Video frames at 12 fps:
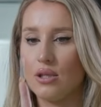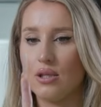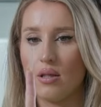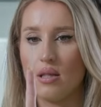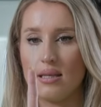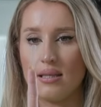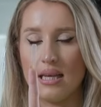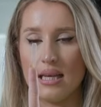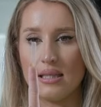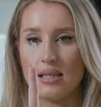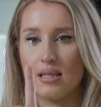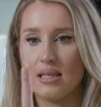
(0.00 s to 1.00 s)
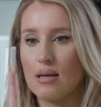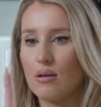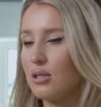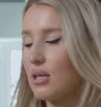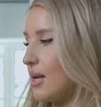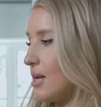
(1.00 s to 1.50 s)
So this is the
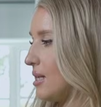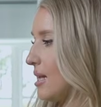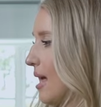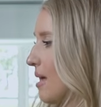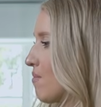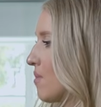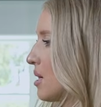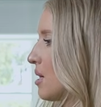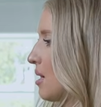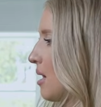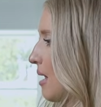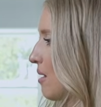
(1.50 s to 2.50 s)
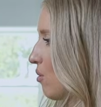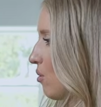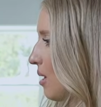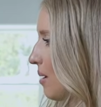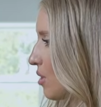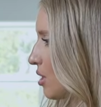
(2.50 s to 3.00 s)
single-sided tape. And
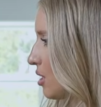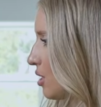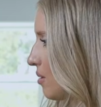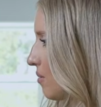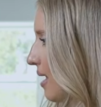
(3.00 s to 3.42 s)
all I'm going to do